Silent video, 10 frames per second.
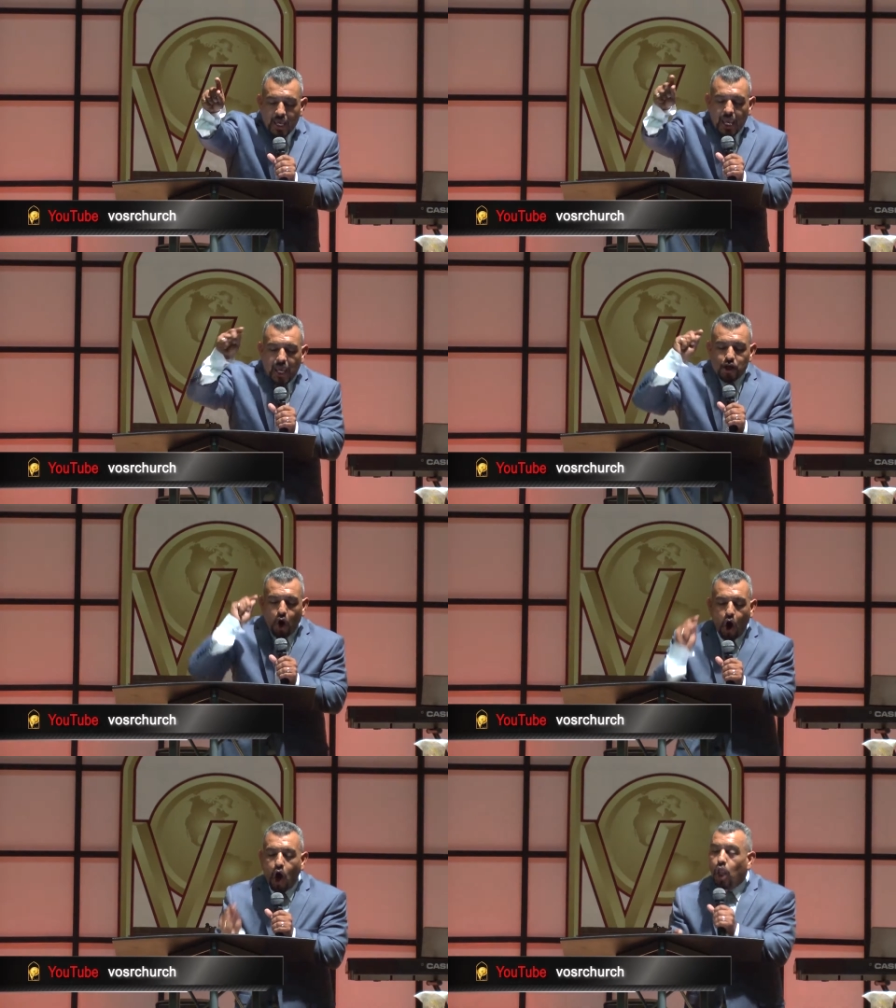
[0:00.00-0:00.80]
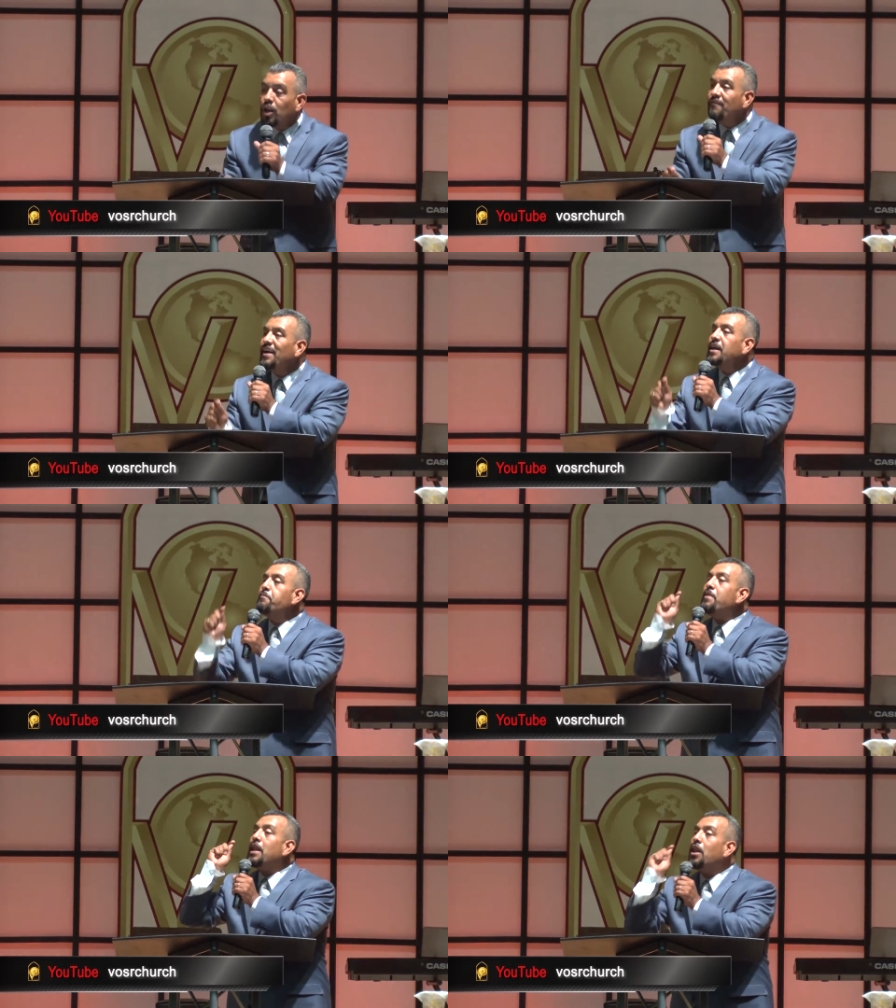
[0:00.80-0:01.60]
and all of
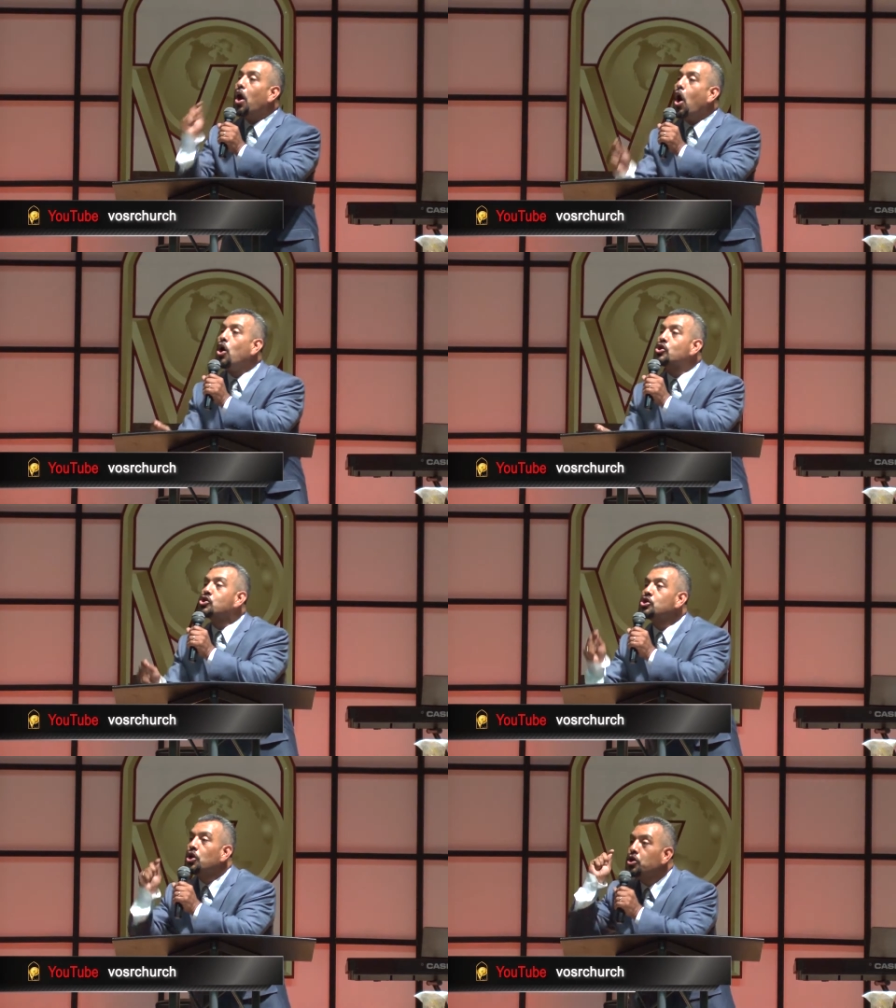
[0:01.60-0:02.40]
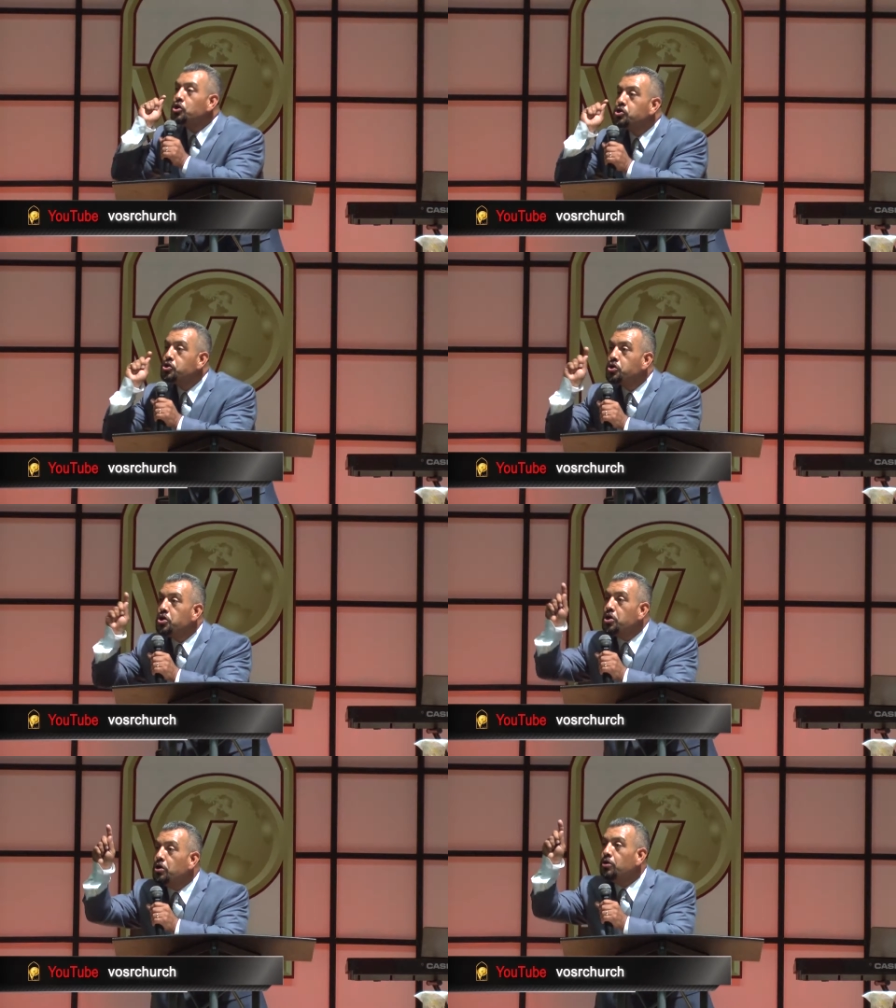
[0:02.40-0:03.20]
it belongs to
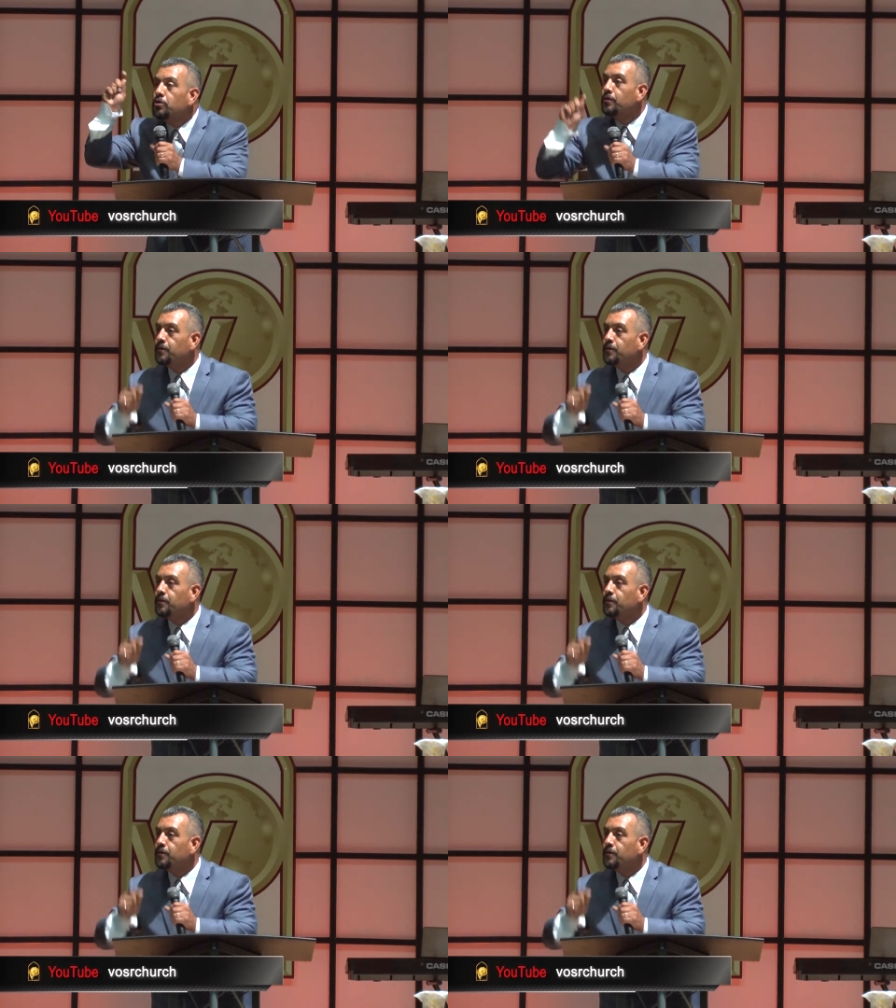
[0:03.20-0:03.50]
you.